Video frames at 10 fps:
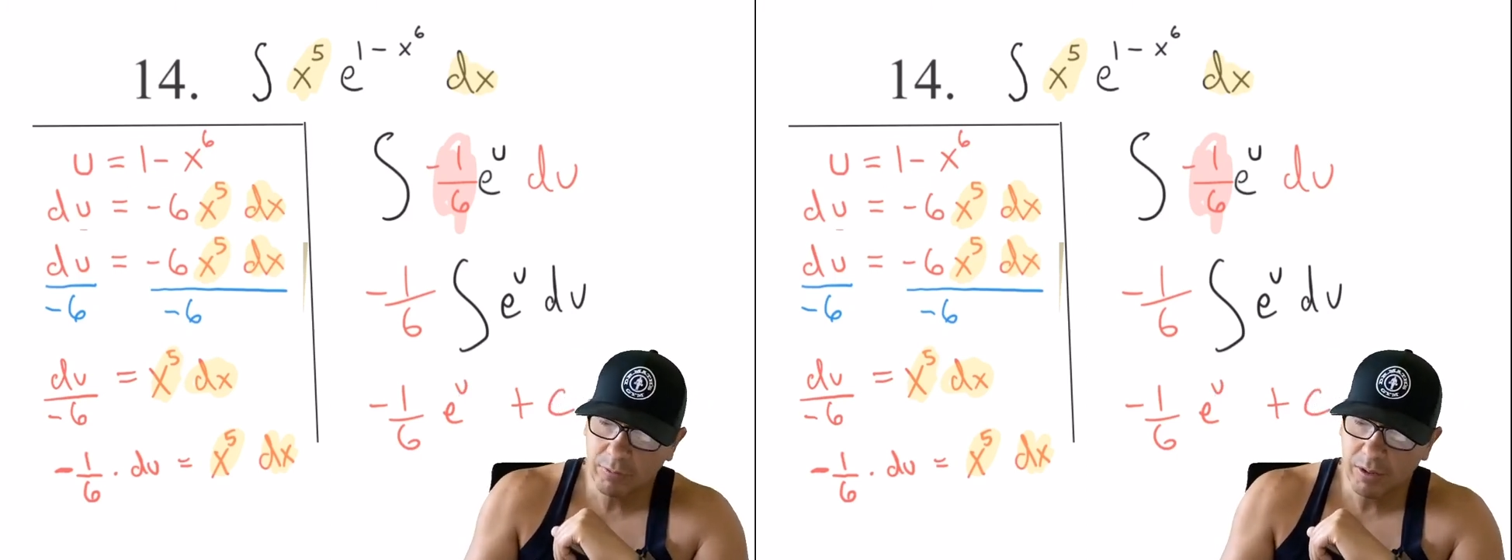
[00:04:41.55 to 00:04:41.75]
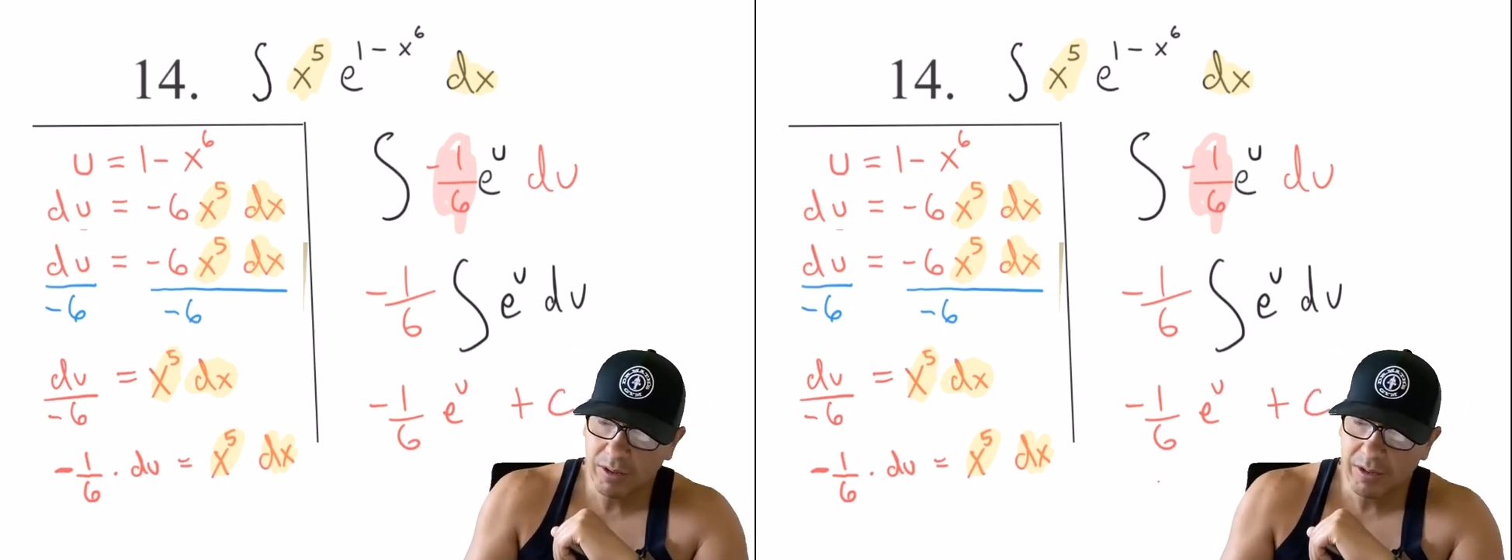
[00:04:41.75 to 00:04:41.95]

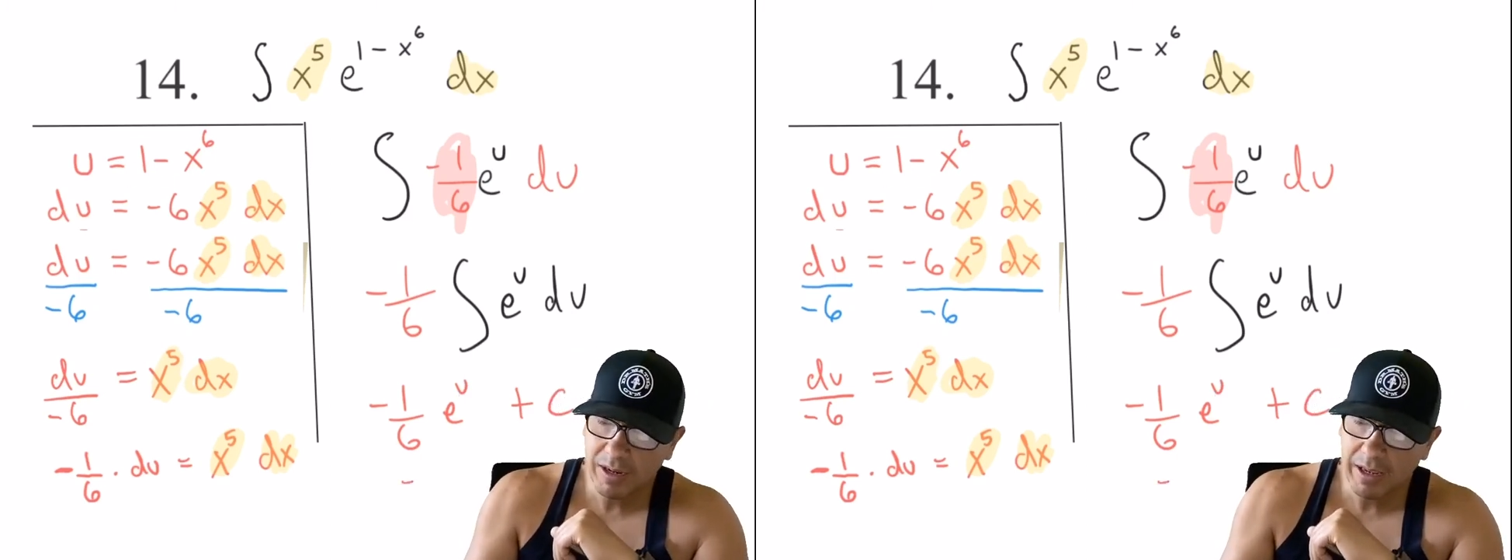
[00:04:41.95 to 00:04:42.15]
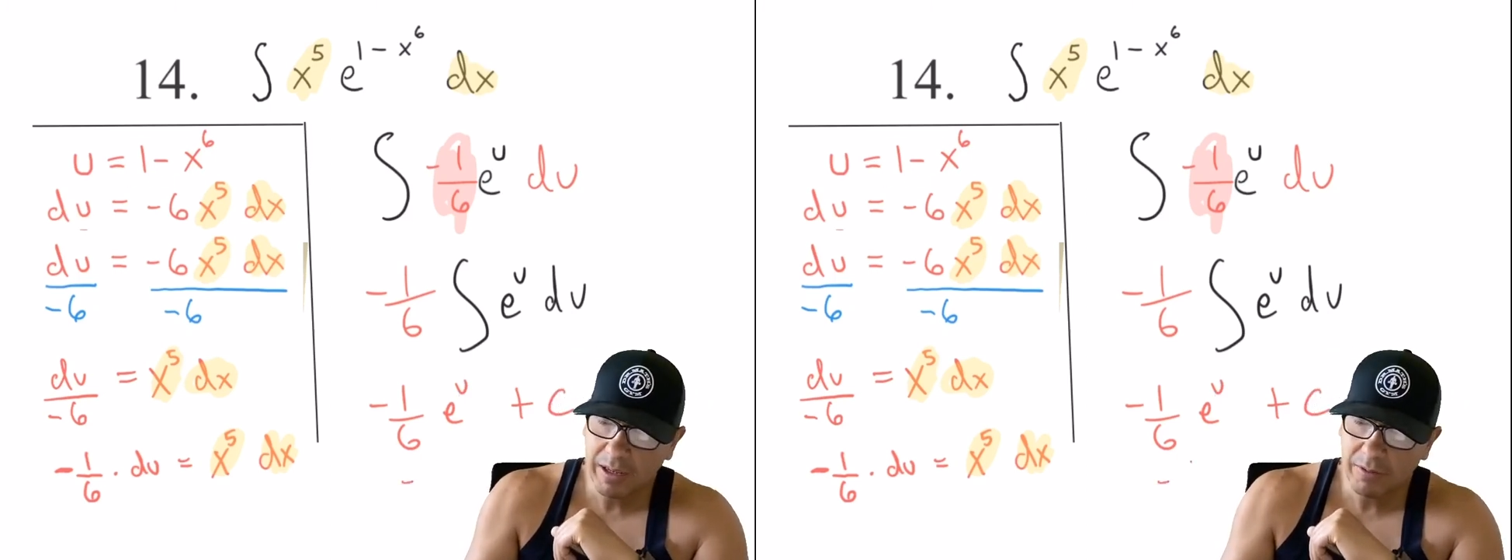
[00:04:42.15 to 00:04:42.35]
with
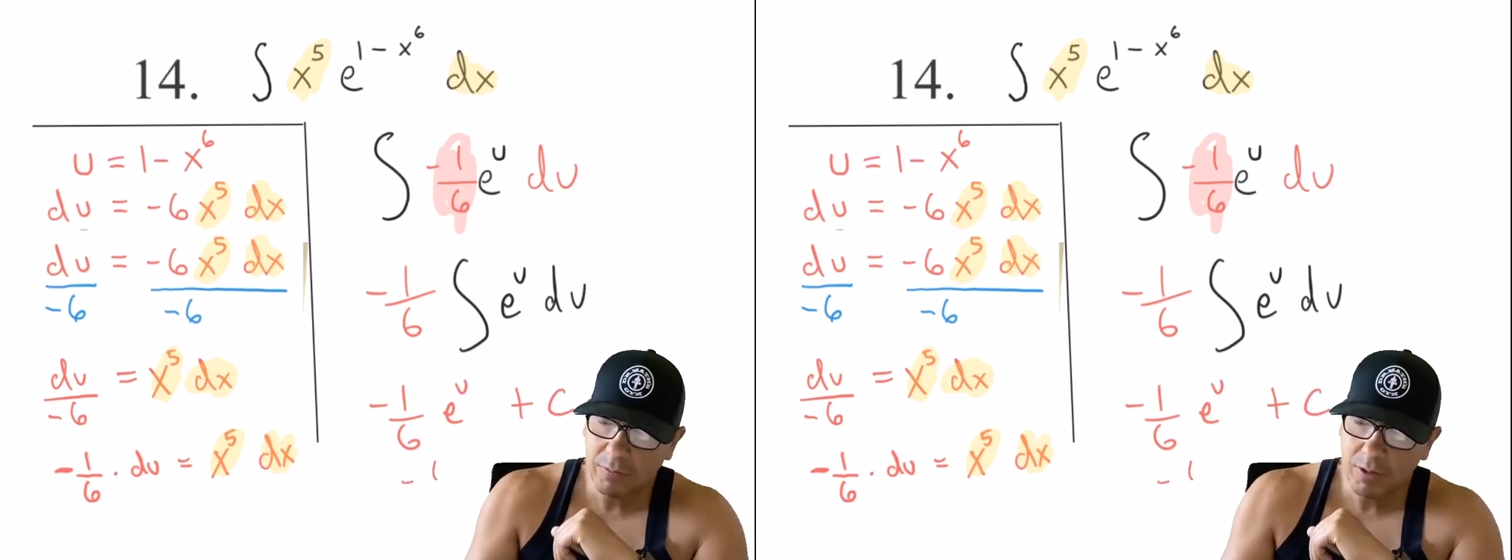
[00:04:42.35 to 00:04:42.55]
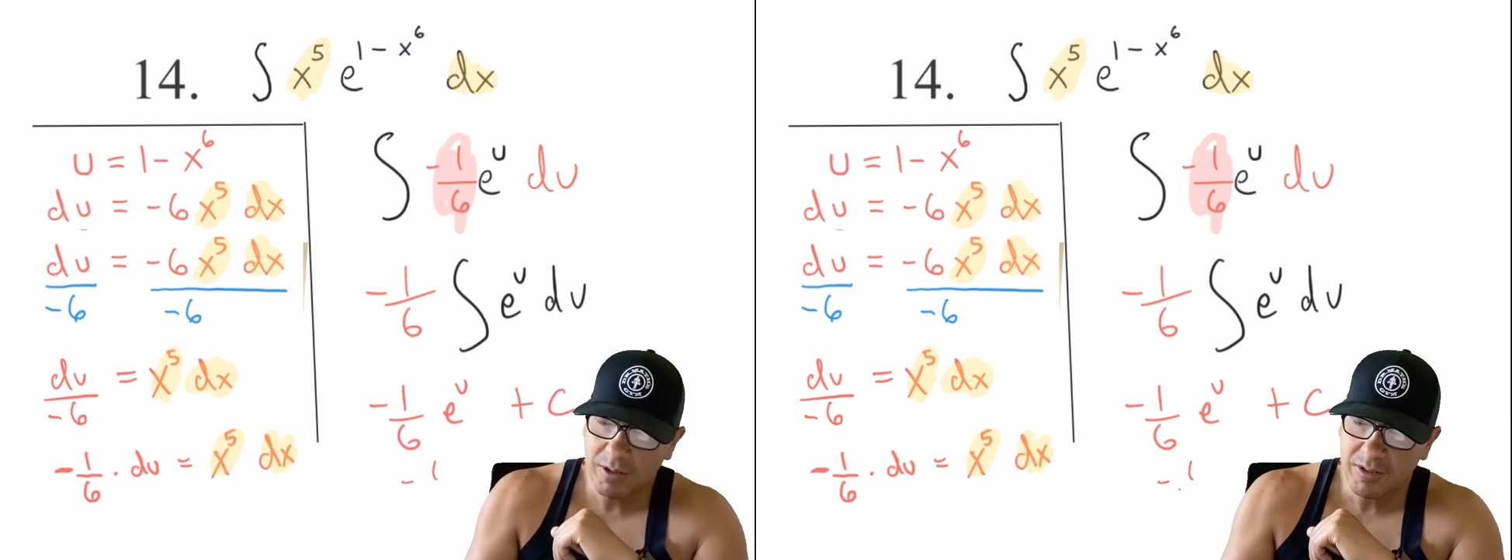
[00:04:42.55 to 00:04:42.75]

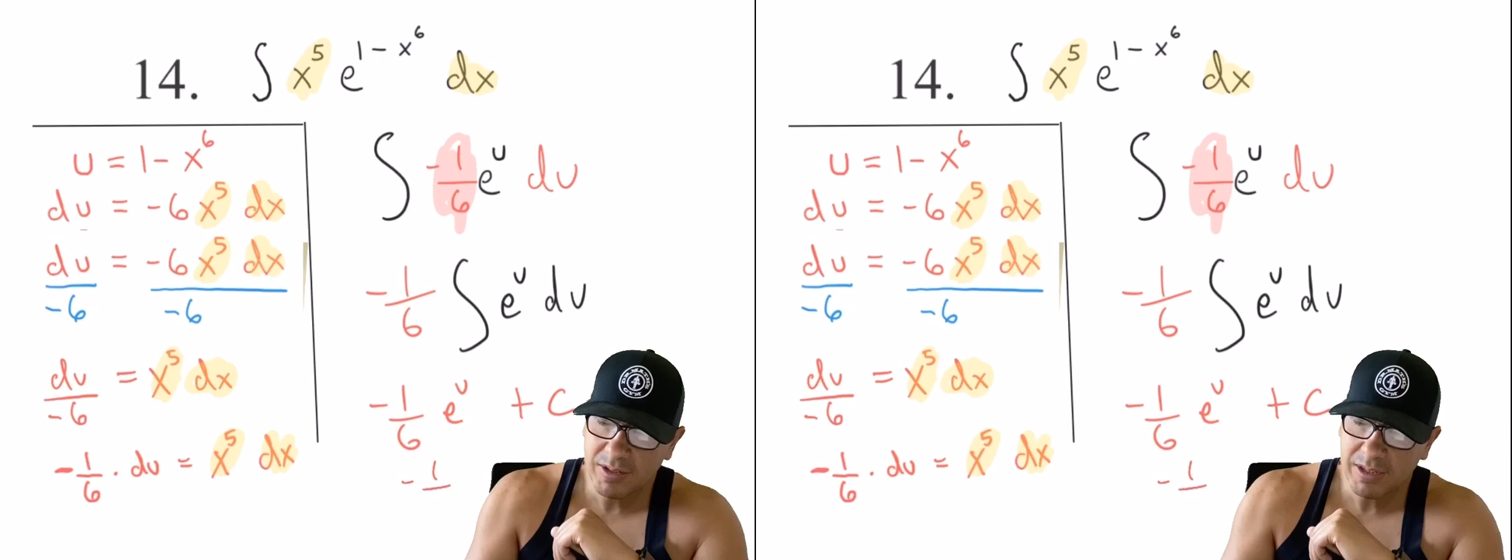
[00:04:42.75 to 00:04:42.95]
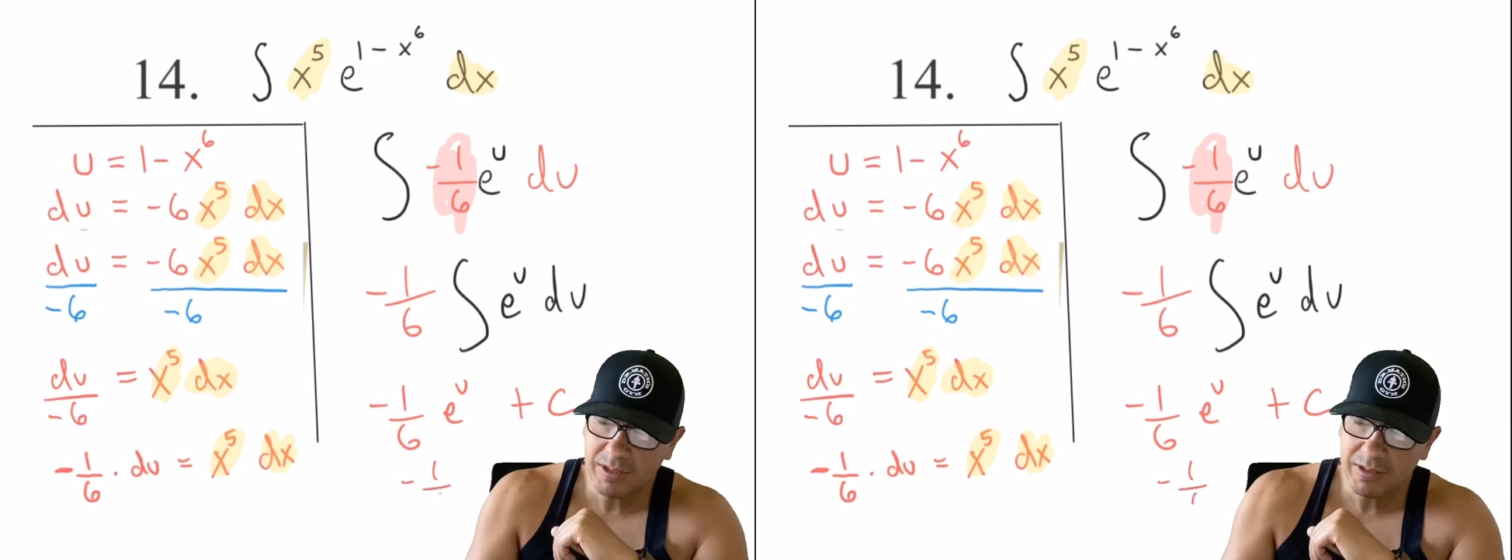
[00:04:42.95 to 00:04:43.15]

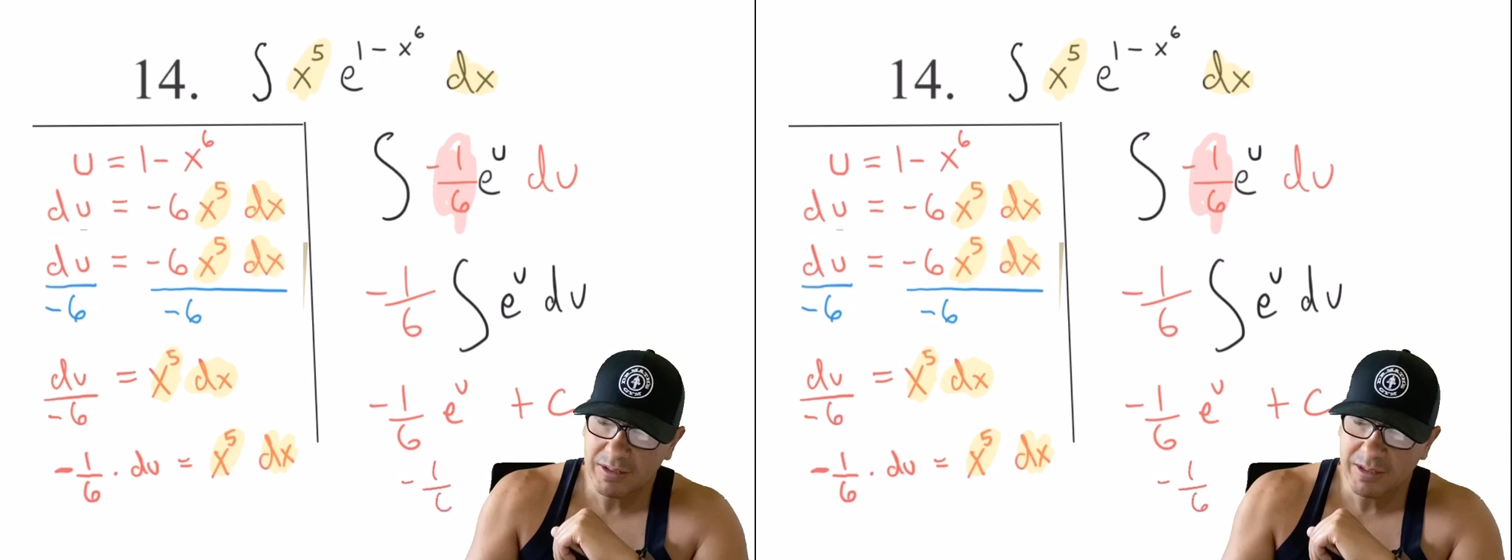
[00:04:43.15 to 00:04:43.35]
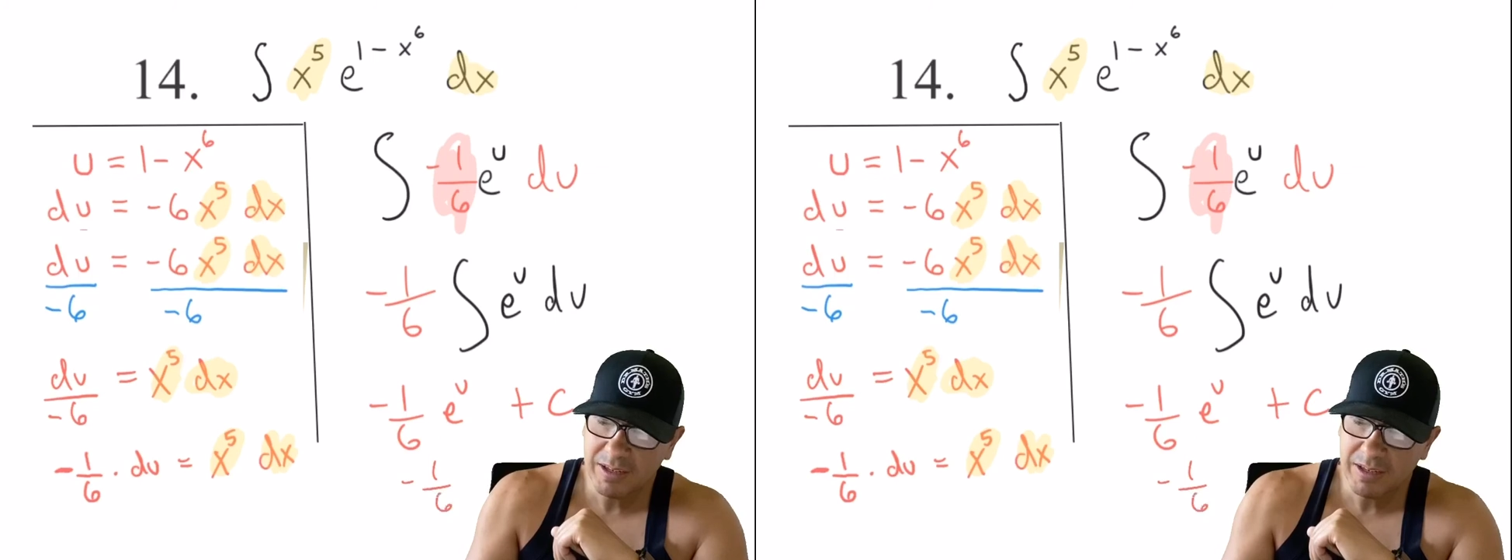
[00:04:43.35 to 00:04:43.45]
-1/6